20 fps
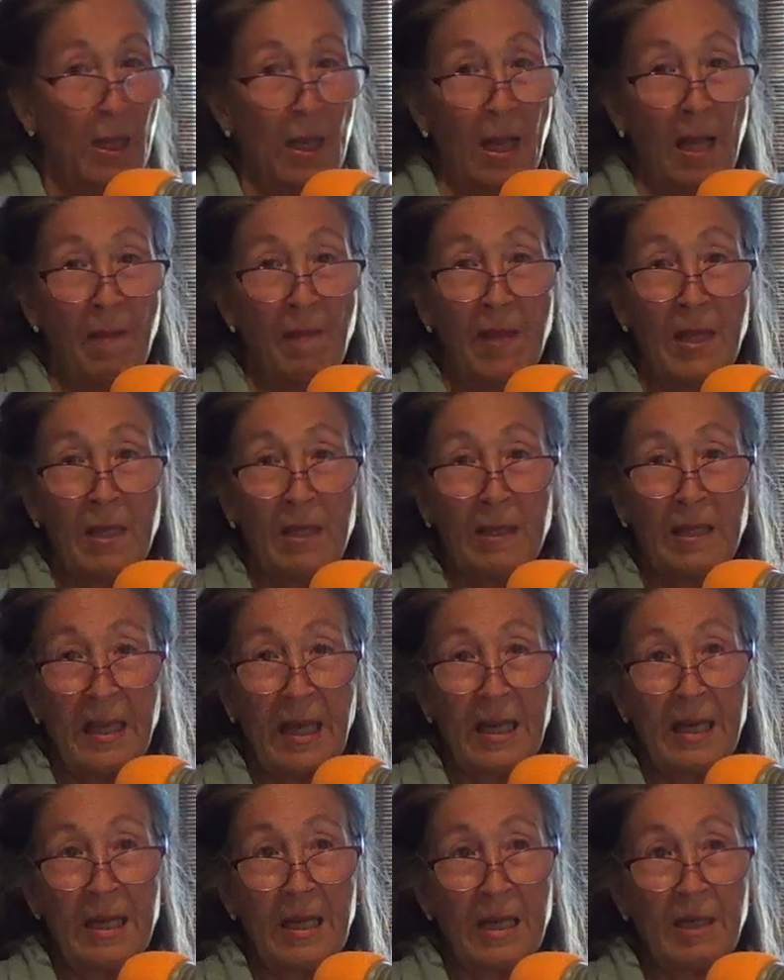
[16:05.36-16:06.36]
And then
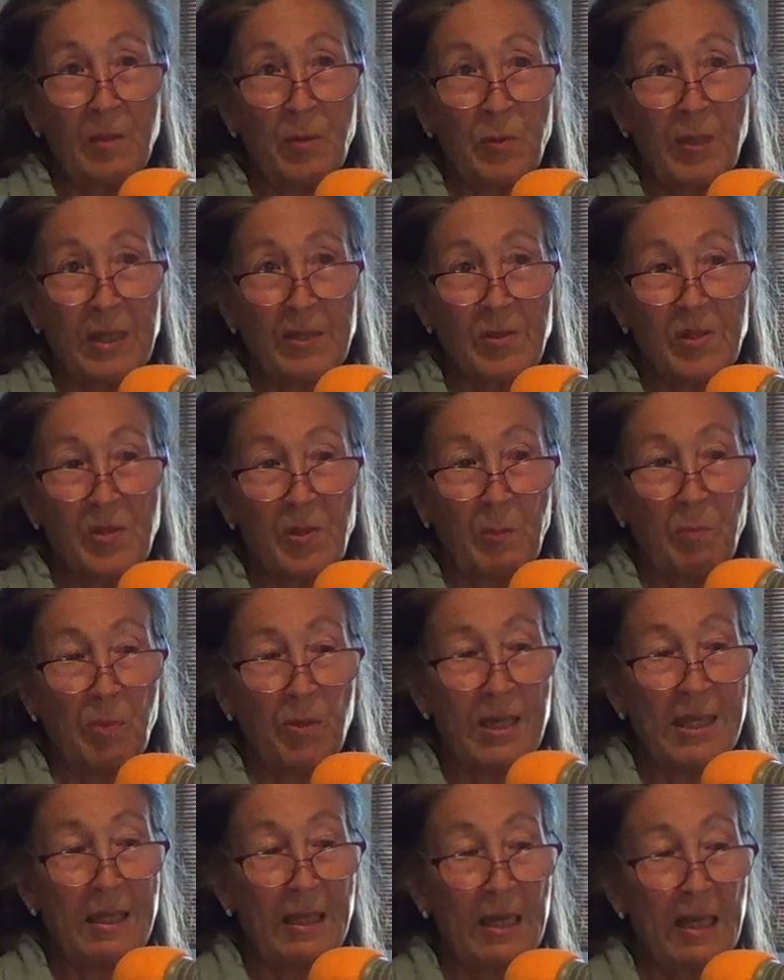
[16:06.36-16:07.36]
Gay Hendricks is a
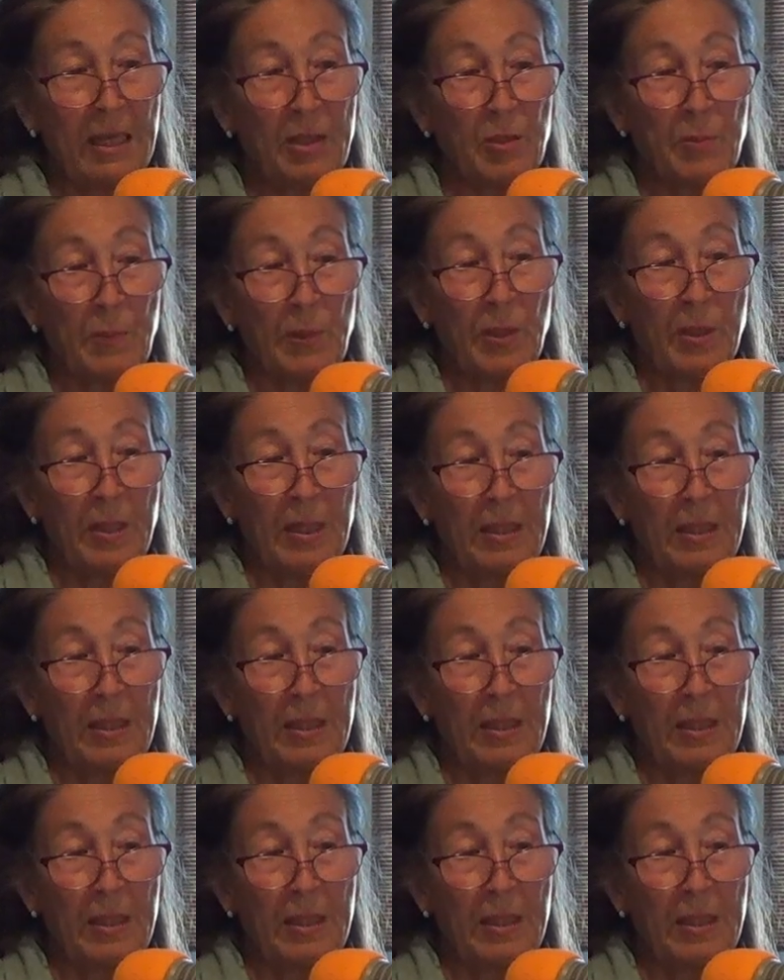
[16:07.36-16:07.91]
breathing expert,